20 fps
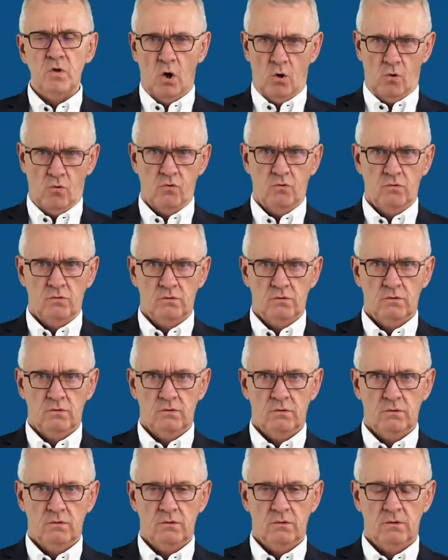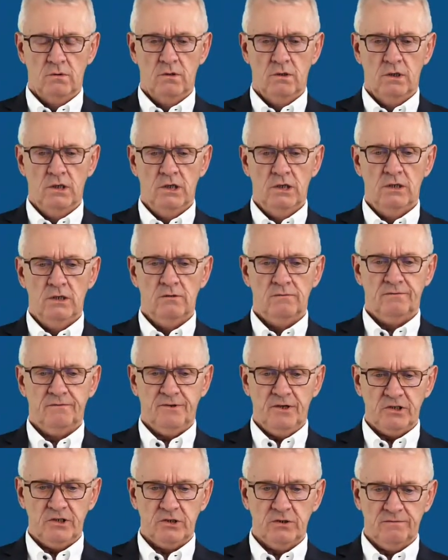No.
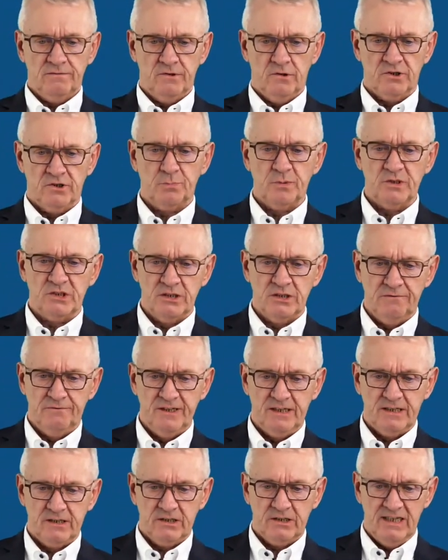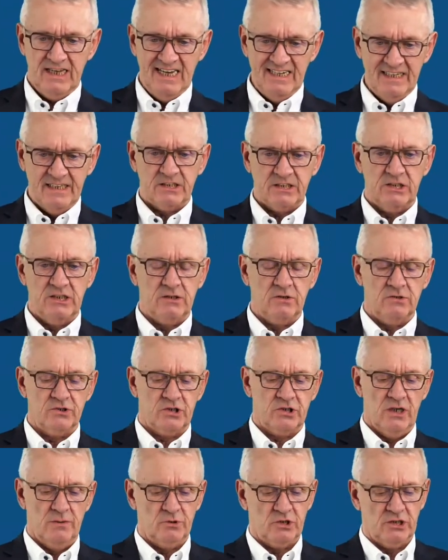First of all, specific energy
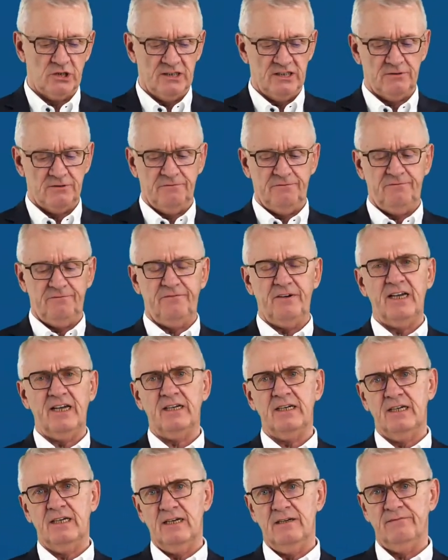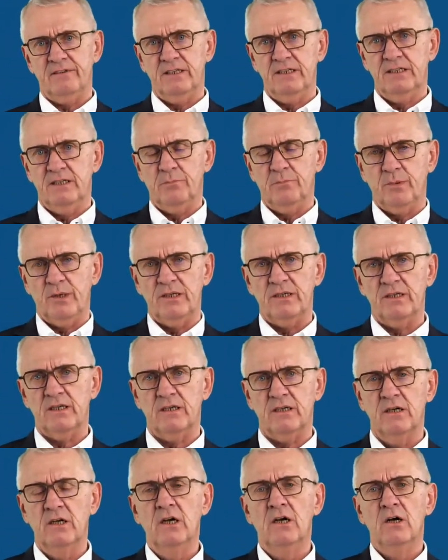consumption is very heavily
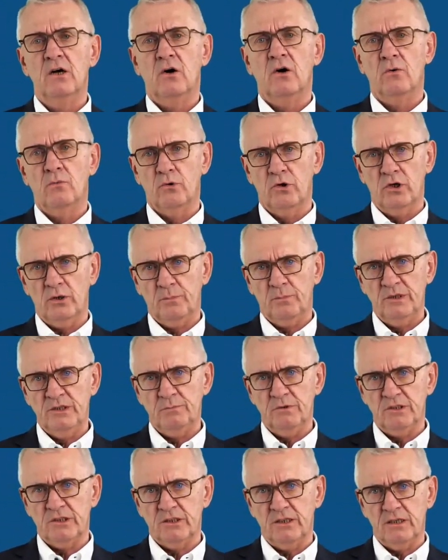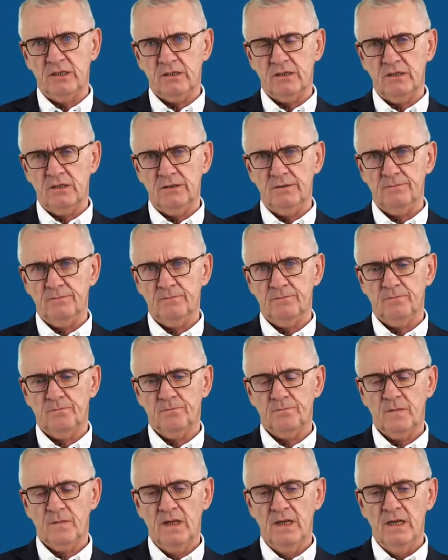depending on workpiece material.
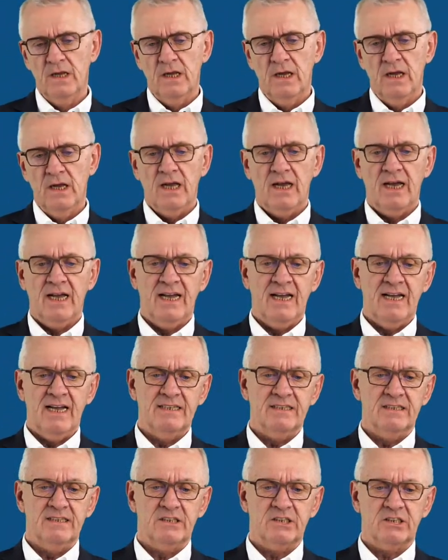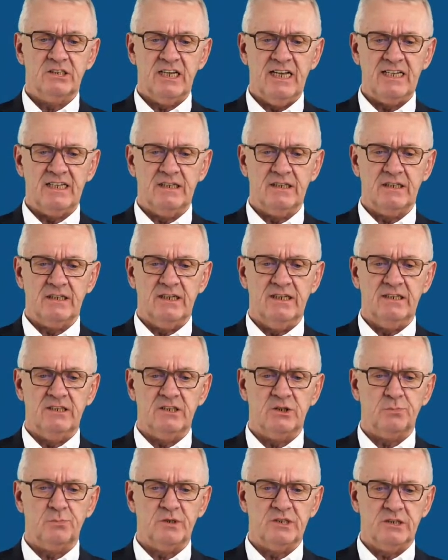And secondly,
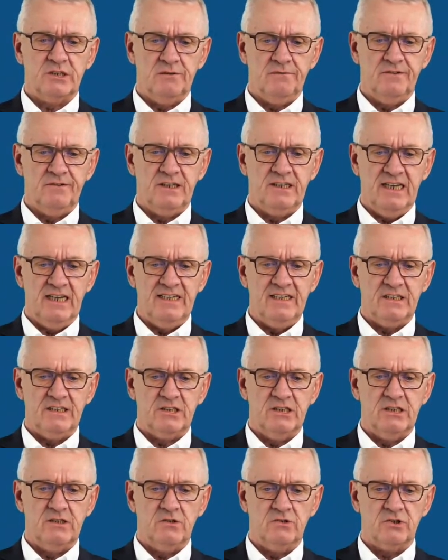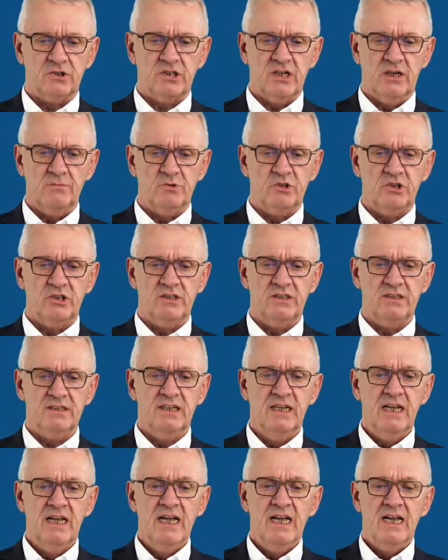the specific energy
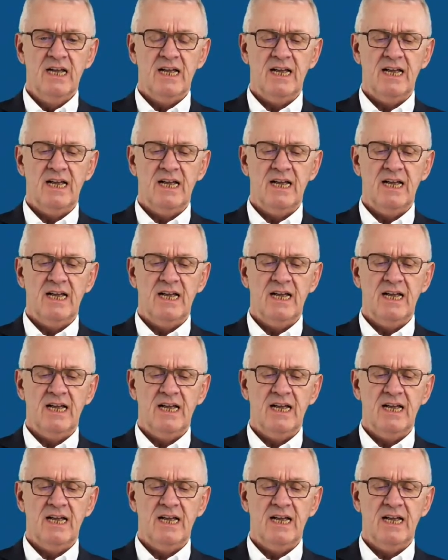consumption